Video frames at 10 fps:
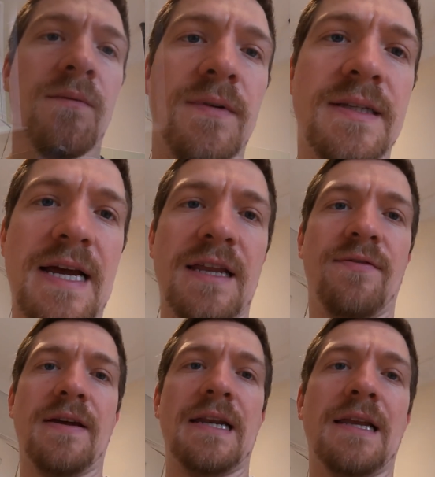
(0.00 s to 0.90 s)
If there's
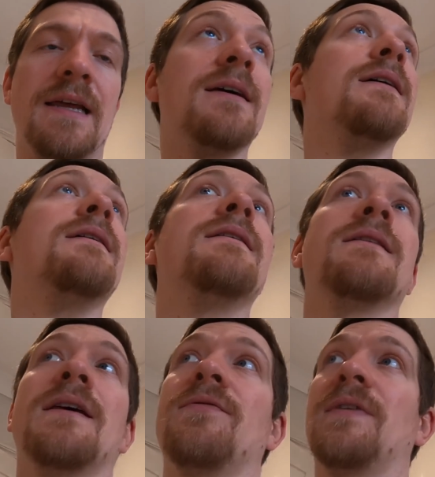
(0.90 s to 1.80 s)
anything
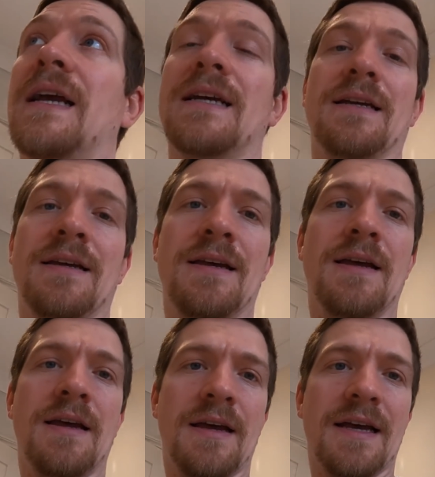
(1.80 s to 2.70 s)
I think
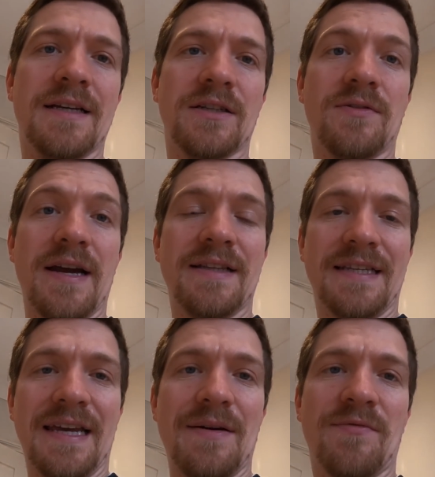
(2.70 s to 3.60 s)
is a great
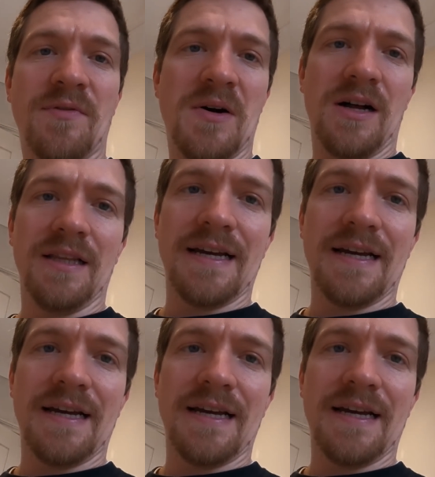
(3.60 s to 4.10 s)
tip from all